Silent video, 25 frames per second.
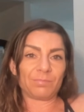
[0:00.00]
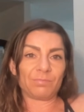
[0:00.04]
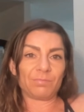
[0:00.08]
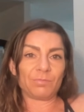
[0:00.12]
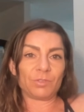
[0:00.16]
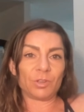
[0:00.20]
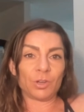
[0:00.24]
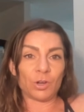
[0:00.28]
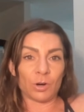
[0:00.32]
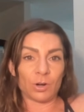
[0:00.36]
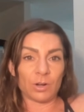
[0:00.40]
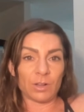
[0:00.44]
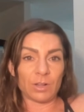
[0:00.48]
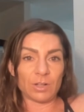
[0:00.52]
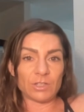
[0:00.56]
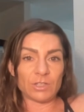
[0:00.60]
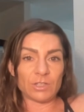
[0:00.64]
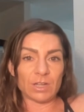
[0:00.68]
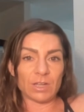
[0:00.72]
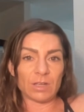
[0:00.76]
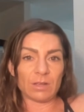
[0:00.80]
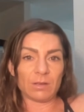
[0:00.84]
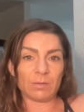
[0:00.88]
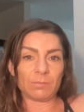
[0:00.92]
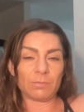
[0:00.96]
You go to the
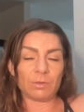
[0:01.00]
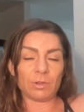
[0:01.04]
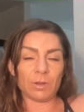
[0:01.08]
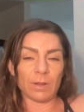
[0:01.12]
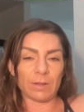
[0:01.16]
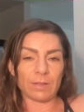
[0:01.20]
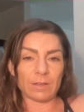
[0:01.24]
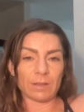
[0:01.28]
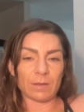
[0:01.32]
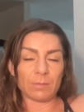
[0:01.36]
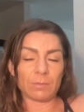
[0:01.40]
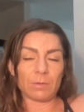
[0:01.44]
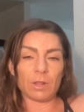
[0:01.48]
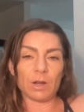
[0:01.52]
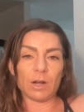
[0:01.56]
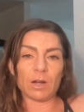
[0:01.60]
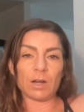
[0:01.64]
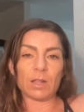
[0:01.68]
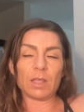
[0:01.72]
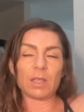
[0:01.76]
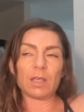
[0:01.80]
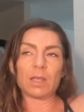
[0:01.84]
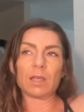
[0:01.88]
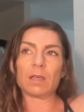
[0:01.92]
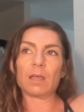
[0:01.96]
gym, you like the
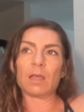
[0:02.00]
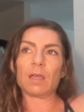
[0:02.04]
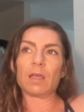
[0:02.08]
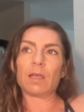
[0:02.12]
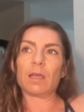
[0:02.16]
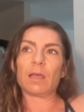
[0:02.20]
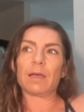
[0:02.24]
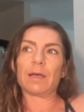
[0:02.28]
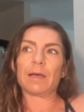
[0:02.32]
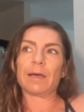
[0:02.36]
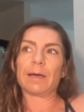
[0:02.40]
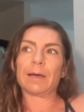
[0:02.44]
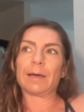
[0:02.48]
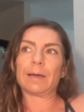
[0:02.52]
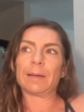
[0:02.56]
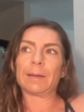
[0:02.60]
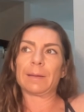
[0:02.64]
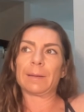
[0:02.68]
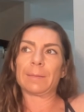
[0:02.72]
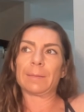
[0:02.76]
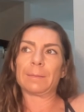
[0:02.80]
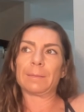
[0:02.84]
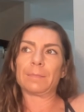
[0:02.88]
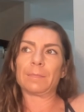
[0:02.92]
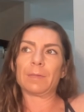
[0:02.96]
community,
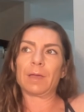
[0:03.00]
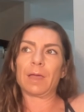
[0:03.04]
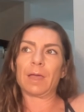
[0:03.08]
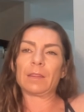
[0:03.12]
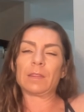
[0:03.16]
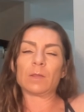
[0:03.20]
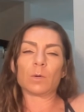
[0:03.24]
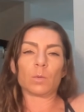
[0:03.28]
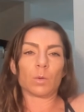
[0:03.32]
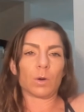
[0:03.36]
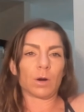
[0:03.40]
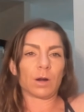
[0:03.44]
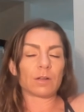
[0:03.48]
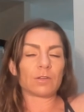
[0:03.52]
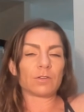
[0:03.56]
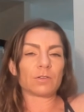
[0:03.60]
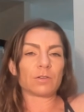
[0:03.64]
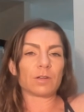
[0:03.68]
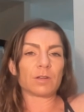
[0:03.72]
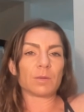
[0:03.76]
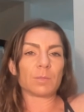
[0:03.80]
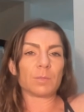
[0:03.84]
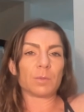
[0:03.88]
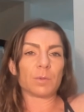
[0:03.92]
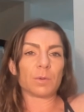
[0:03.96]
um, and the workouts are
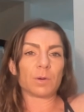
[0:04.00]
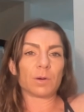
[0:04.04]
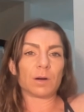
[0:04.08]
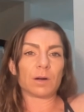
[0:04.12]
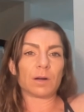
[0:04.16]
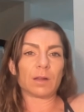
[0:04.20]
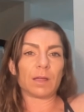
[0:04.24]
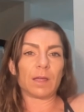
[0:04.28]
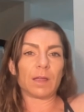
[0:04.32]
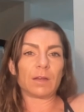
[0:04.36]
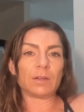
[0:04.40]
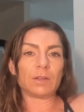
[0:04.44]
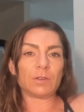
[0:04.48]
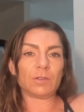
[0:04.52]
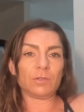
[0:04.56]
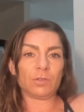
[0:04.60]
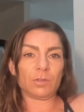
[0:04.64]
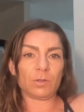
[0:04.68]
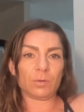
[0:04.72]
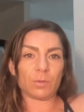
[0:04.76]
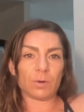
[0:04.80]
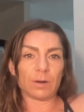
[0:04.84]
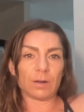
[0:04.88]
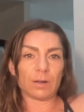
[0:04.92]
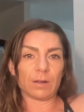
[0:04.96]
on the board and you do
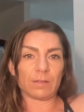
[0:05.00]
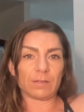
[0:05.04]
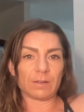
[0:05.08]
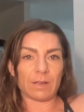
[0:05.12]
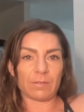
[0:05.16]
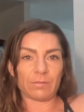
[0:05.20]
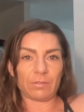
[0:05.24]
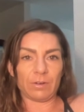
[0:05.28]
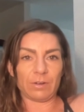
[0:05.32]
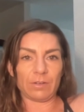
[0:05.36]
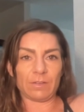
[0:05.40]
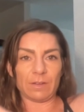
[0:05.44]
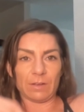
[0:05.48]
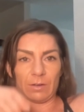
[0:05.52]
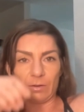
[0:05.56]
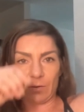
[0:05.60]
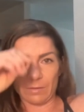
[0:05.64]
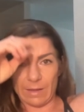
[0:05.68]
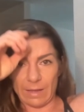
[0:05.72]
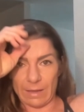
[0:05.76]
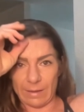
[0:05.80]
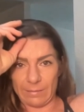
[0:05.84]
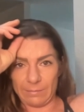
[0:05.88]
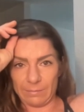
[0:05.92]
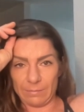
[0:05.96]
the workouts every single
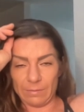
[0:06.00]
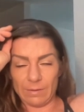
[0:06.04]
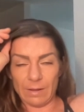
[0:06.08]
day.